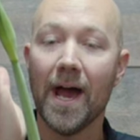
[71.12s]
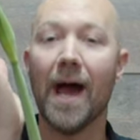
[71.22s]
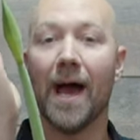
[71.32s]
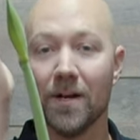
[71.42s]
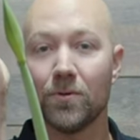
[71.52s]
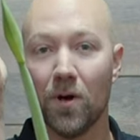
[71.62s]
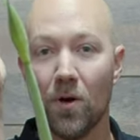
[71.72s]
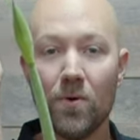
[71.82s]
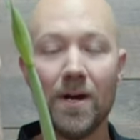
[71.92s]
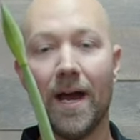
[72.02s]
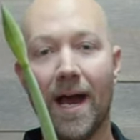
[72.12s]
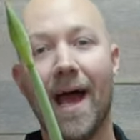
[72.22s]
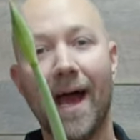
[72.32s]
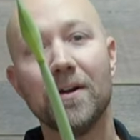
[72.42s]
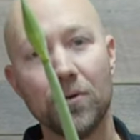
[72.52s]
and grow
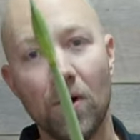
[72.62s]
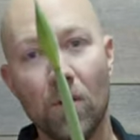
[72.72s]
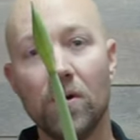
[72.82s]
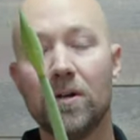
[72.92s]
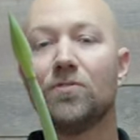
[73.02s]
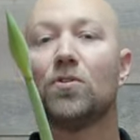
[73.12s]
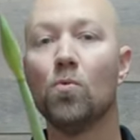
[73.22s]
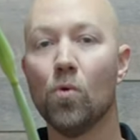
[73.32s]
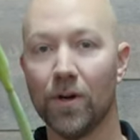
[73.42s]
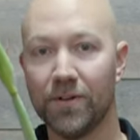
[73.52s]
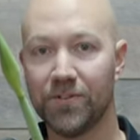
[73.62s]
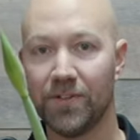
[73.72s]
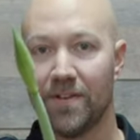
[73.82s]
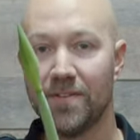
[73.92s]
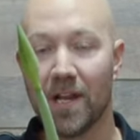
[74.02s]
and grow towards
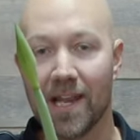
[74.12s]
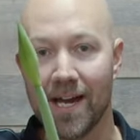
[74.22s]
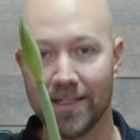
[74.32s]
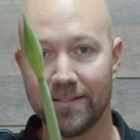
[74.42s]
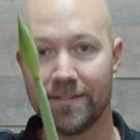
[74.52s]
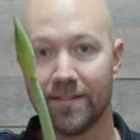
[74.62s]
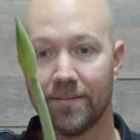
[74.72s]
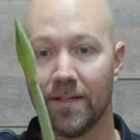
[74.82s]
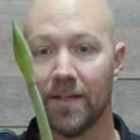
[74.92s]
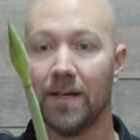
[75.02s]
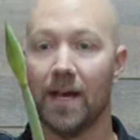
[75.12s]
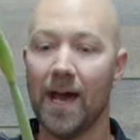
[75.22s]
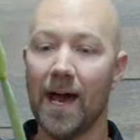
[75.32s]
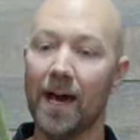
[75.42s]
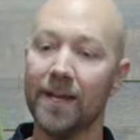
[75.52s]
the light.
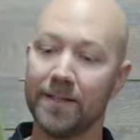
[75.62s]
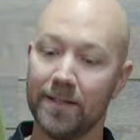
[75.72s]
And